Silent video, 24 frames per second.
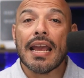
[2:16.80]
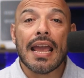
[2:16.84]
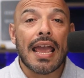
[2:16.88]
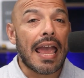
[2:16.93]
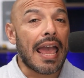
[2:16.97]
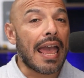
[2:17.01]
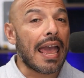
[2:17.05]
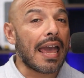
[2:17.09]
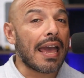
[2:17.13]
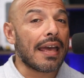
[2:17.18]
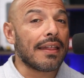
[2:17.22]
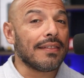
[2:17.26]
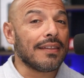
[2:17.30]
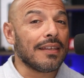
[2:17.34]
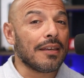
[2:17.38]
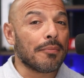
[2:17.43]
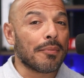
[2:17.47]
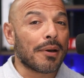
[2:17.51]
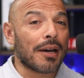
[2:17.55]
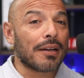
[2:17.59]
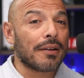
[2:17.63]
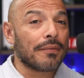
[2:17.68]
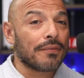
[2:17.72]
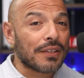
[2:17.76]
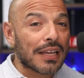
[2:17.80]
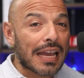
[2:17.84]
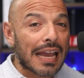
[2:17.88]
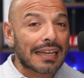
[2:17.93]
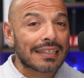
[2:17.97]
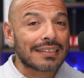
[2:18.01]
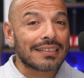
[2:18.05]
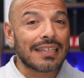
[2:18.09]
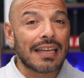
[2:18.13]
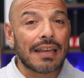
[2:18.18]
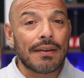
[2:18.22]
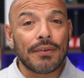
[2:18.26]
and the amount of
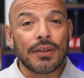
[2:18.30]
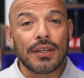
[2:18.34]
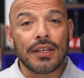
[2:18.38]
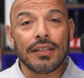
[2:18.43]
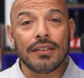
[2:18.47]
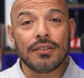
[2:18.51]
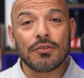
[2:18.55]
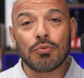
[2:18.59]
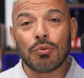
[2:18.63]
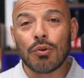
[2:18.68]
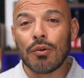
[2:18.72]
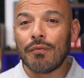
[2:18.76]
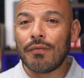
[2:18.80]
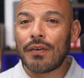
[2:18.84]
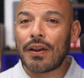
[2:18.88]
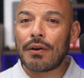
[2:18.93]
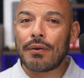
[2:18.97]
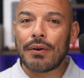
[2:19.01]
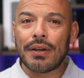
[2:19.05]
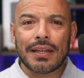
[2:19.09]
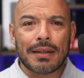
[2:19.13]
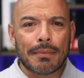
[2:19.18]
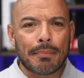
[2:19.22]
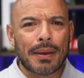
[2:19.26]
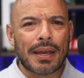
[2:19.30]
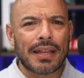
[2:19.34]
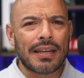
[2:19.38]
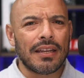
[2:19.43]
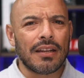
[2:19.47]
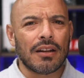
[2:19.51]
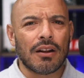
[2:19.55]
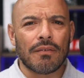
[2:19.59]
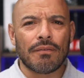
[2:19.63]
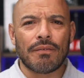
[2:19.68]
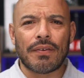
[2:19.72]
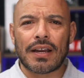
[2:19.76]
tax savings will vary
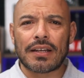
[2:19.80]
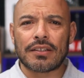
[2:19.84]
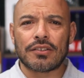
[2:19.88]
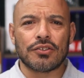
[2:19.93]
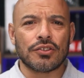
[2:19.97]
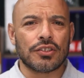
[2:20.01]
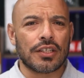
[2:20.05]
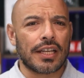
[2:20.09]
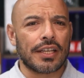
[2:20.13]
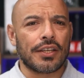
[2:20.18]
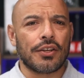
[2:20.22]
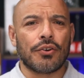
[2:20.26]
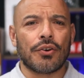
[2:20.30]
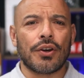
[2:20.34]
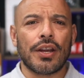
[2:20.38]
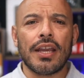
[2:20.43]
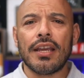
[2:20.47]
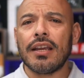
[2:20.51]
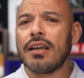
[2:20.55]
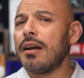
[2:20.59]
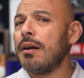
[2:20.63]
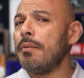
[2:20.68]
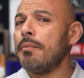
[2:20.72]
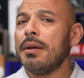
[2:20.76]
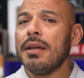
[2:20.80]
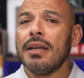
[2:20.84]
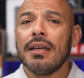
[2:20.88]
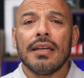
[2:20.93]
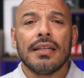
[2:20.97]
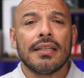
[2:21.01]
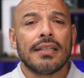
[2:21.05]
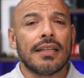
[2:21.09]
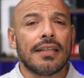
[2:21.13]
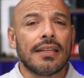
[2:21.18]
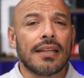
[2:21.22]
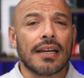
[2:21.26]
depending on factors like your income,
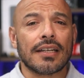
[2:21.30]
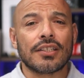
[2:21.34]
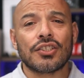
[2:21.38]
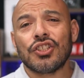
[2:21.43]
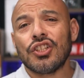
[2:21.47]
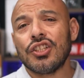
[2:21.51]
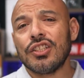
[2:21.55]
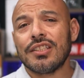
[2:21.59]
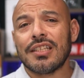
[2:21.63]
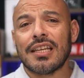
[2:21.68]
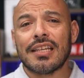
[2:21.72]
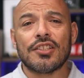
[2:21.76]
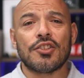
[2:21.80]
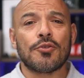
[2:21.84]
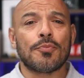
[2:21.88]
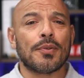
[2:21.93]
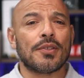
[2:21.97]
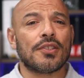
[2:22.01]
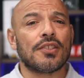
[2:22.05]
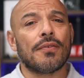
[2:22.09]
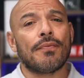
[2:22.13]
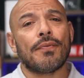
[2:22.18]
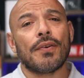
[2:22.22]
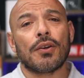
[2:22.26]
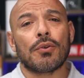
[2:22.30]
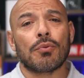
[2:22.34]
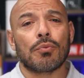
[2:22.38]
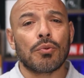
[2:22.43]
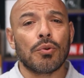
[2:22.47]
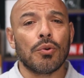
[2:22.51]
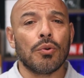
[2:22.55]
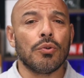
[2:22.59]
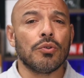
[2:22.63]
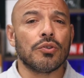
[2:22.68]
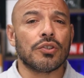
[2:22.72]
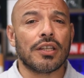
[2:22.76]
deductions, and specific
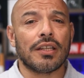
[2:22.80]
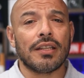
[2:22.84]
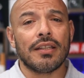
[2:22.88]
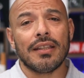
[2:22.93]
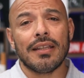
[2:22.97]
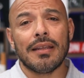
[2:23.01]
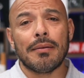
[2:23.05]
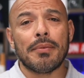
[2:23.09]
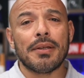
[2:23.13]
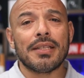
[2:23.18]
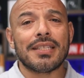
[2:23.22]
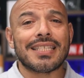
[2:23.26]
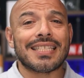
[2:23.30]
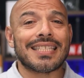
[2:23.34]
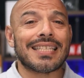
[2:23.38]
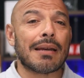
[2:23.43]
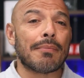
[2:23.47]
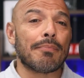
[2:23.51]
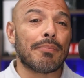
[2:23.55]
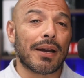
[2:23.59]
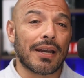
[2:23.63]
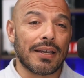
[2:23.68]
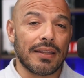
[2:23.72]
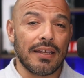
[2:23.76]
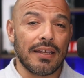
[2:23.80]
rules and limits set by the